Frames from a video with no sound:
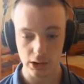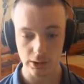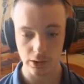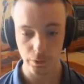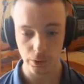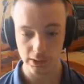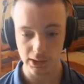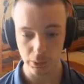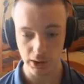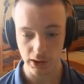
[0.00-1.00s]
the first
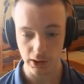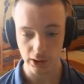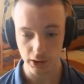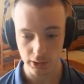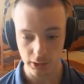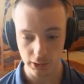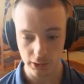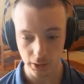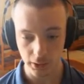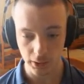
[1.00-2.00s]
is what I would like to
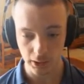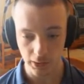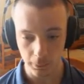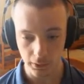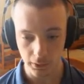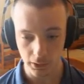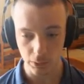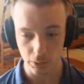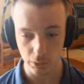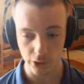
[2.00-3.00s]
term elements,
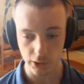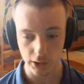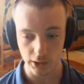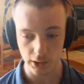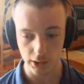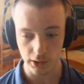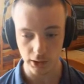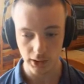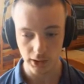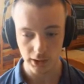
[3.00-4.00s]
which are
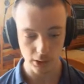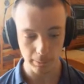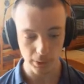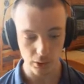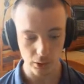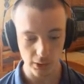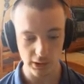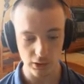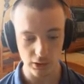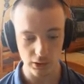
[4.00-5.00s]
the visual components
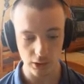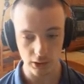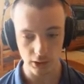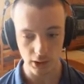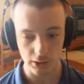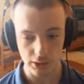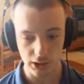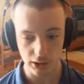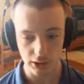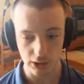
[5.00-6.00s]
that you can
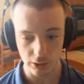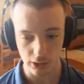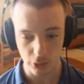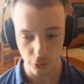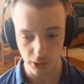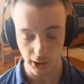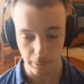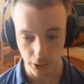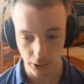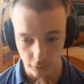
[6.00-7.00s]
see in Qt Quick
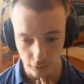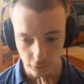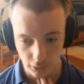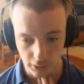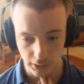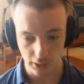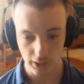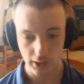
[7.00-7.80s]
applications.